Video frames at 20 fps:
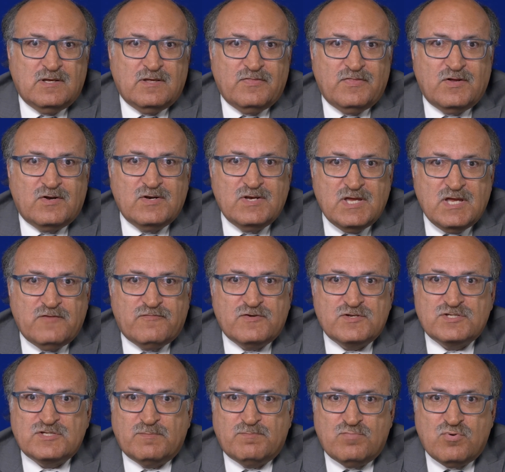their need for
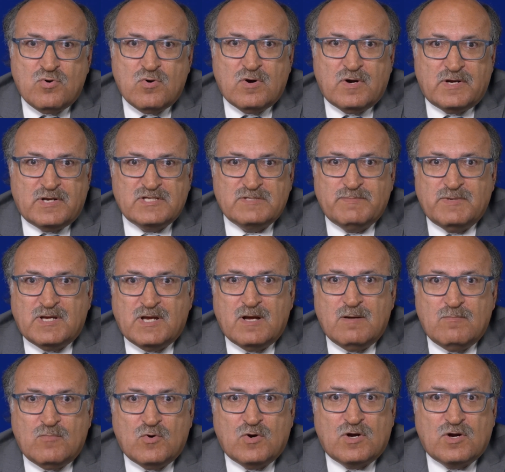support has become
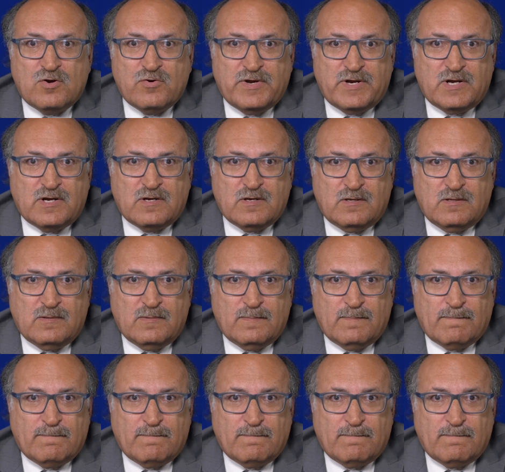more critical.